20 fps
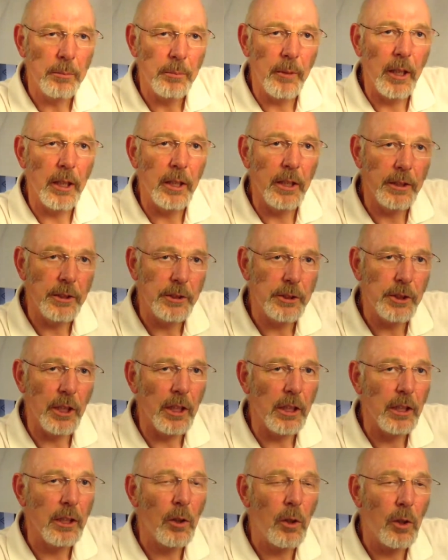and
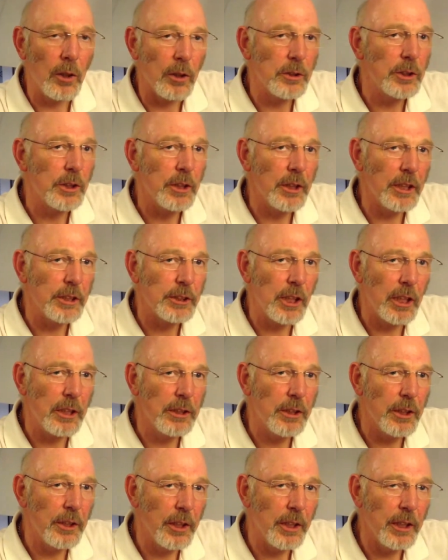HOT, and it's
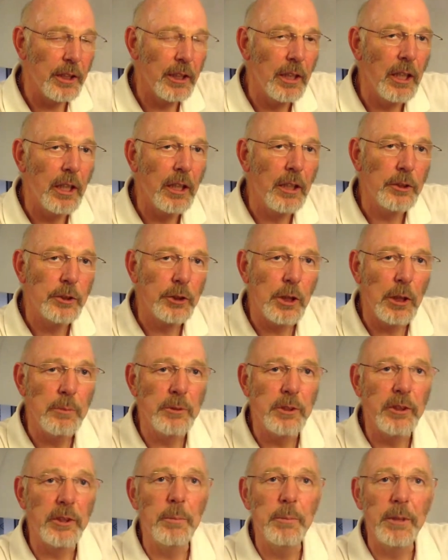under the
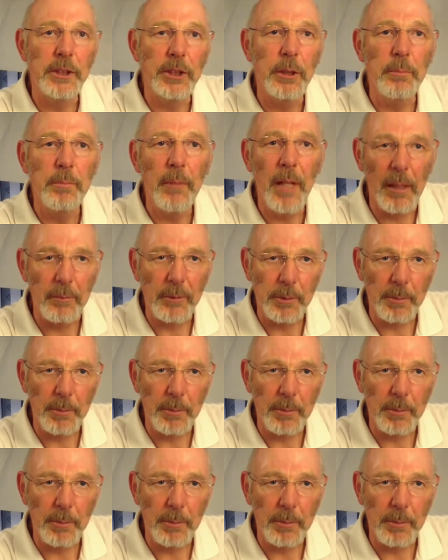terms of the Missing Maps